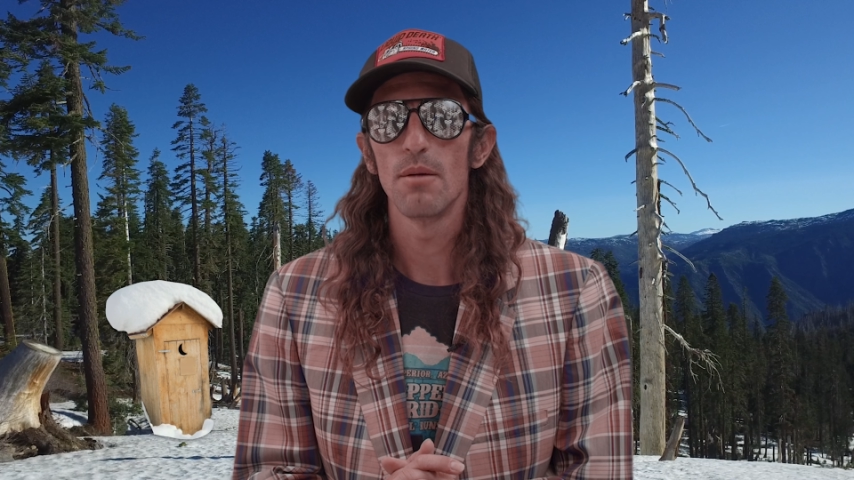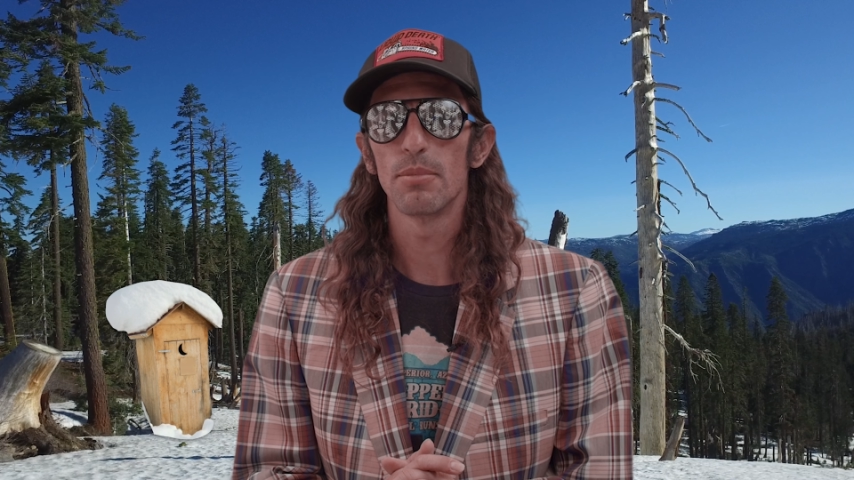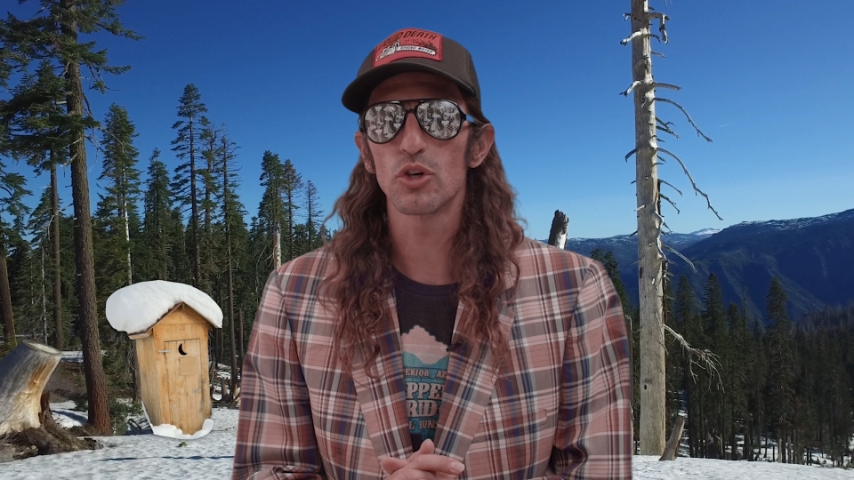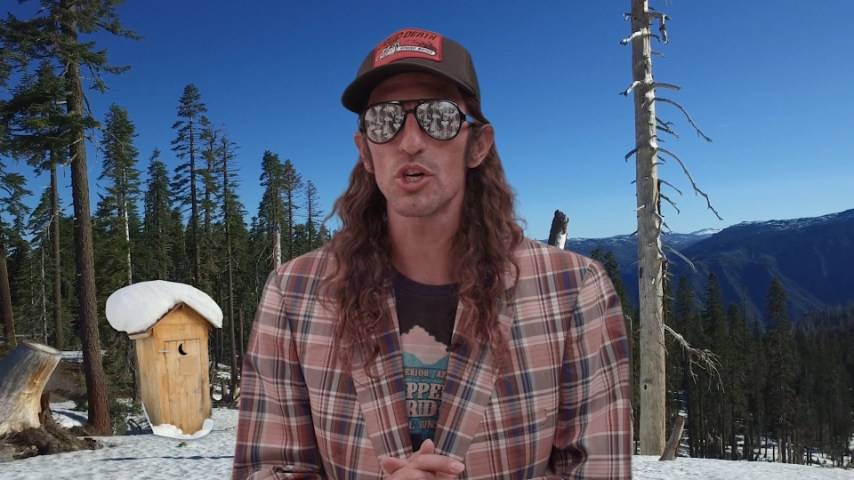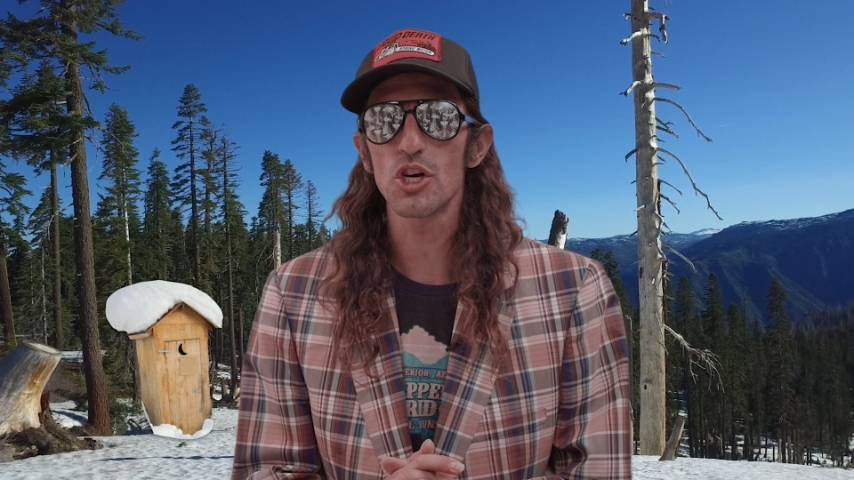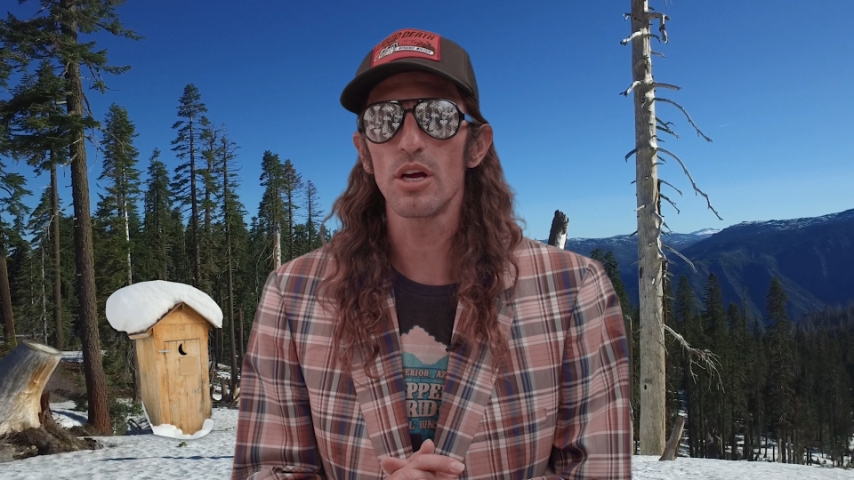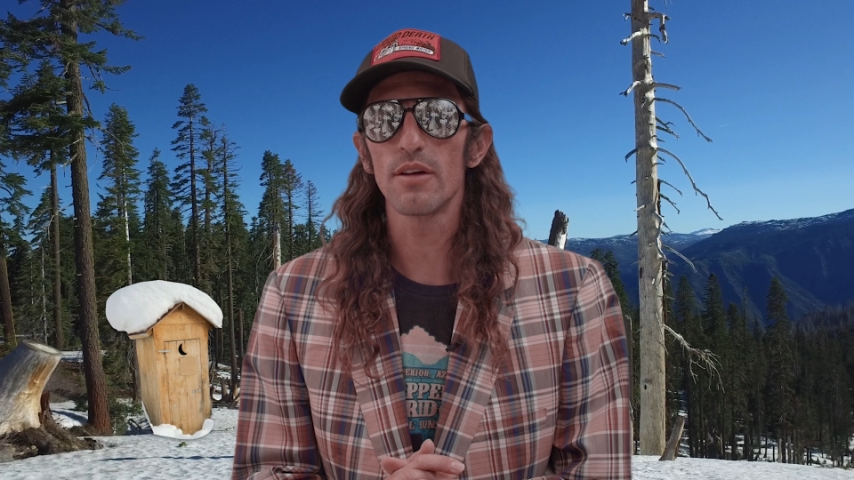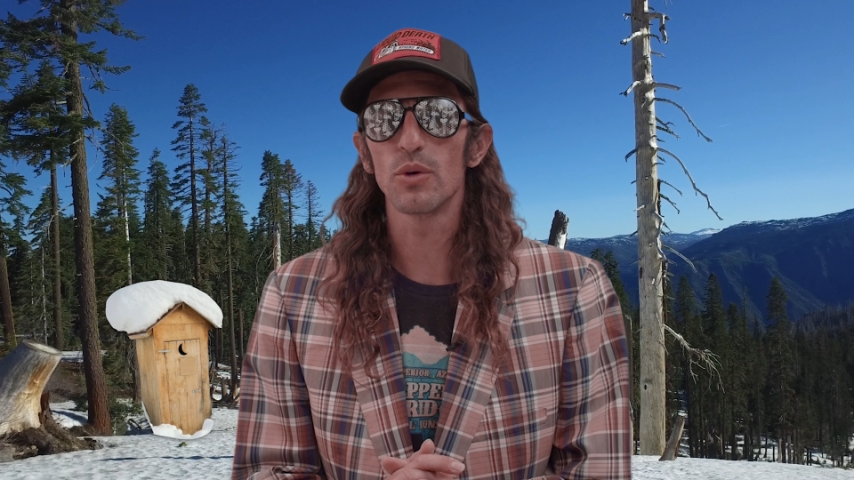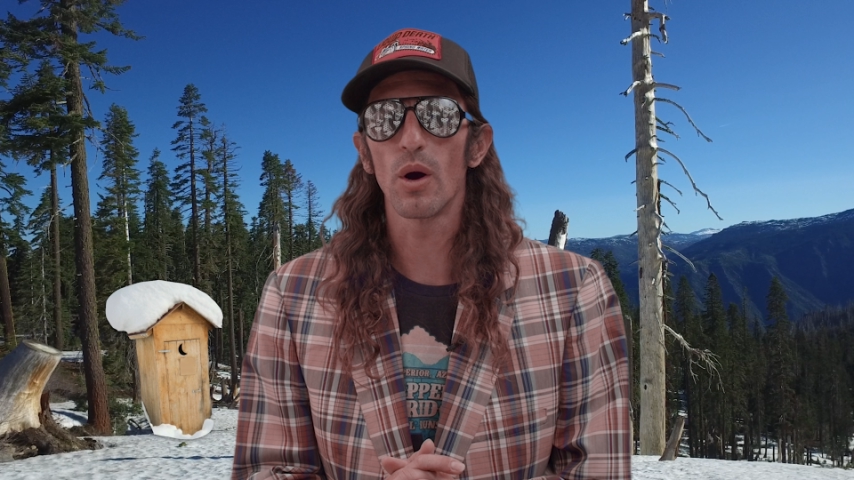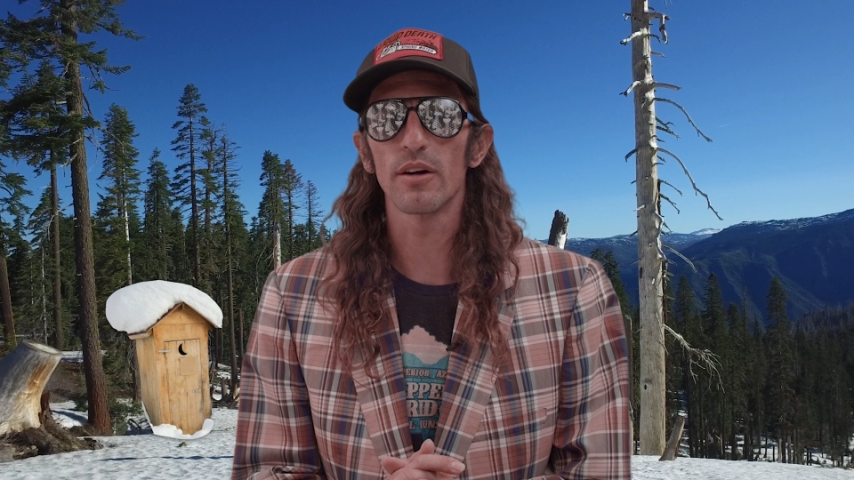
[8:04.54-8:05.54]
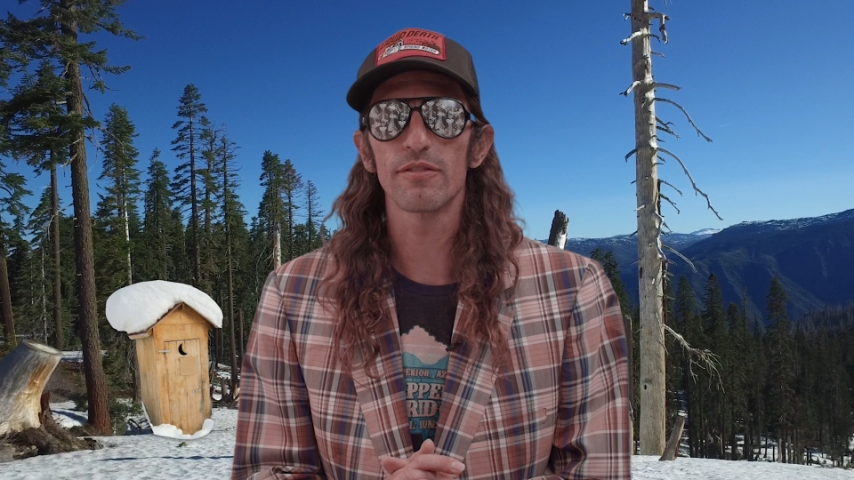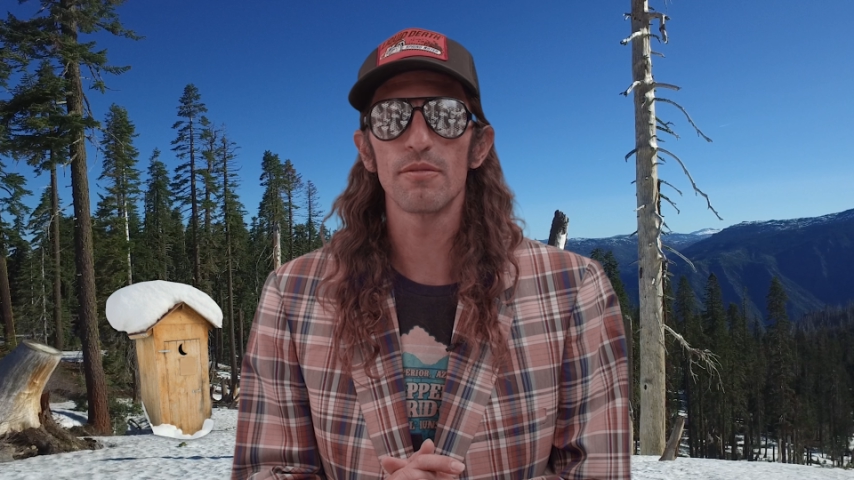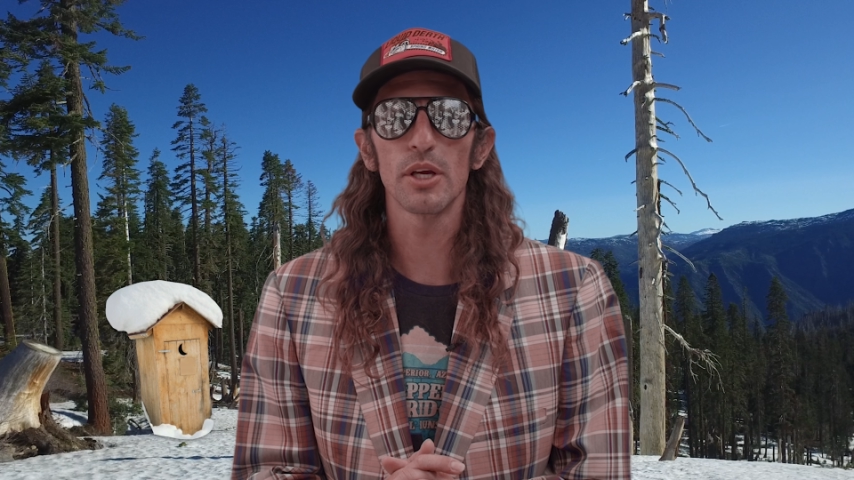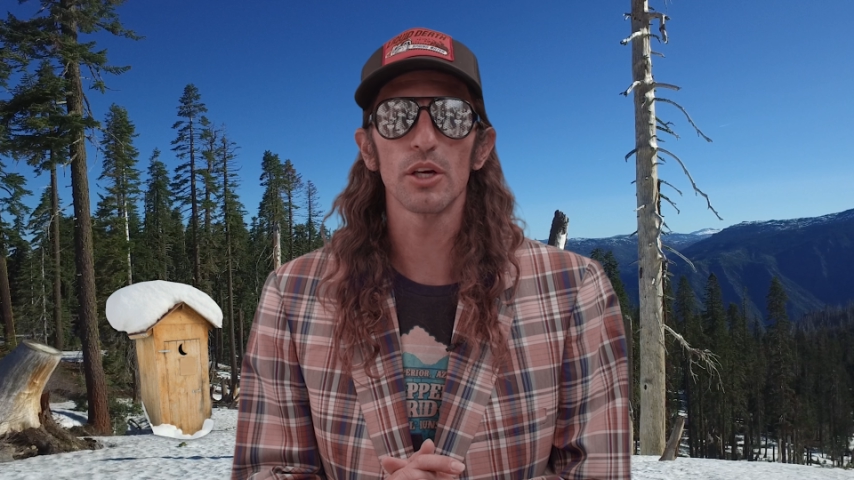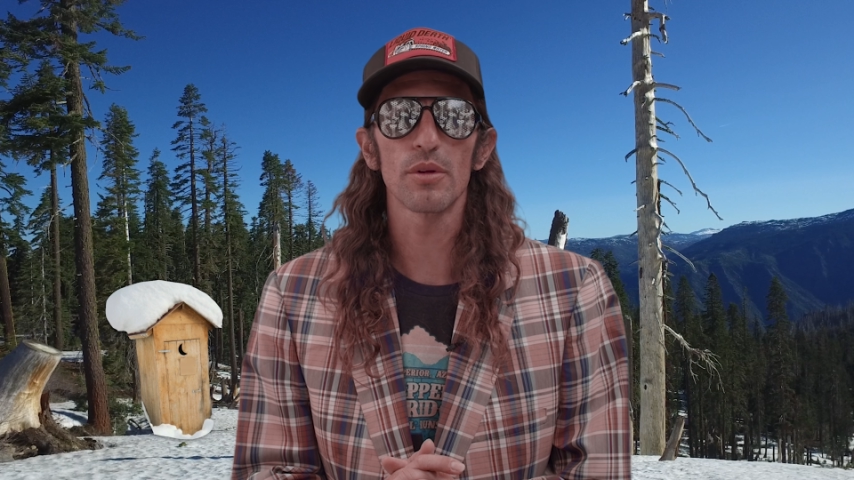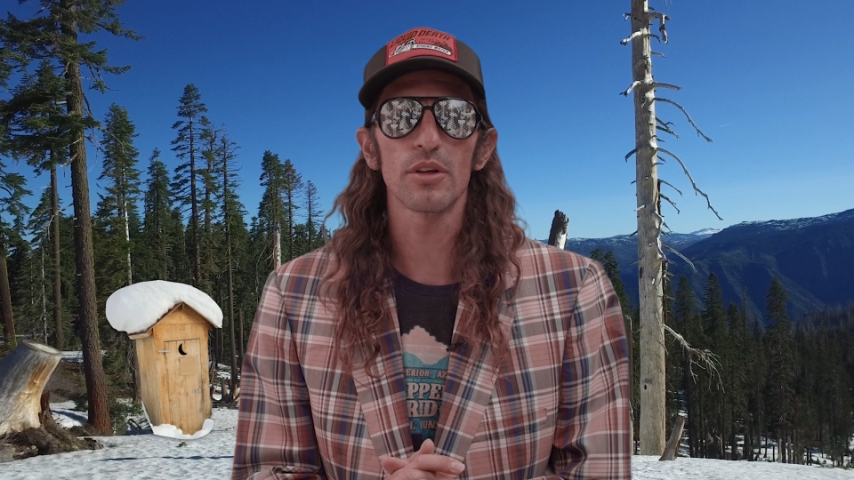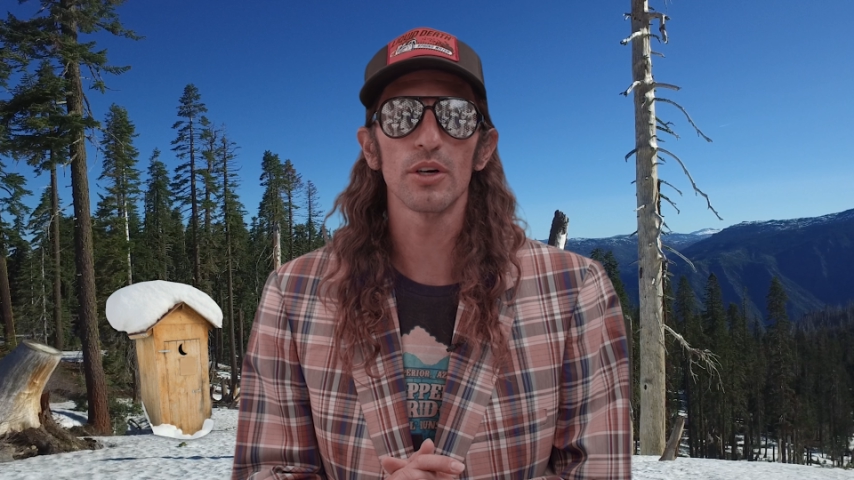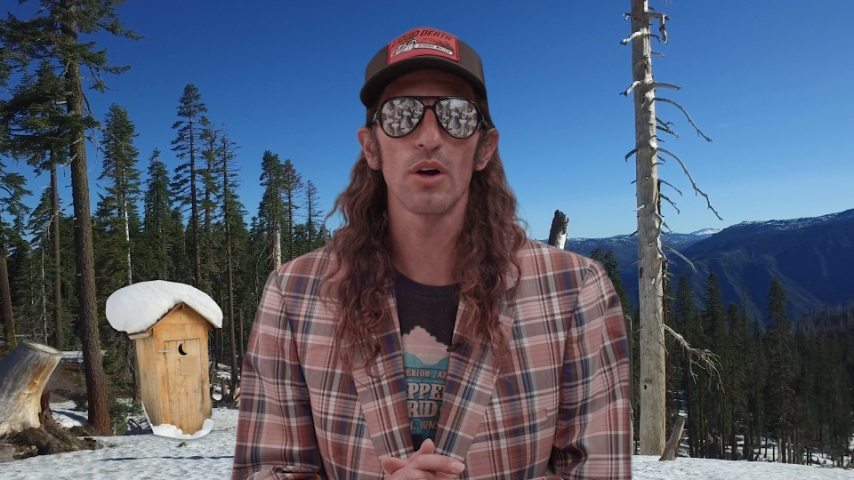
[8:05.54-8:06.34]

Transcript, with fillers: Patrycja, if you aren't familiar with her,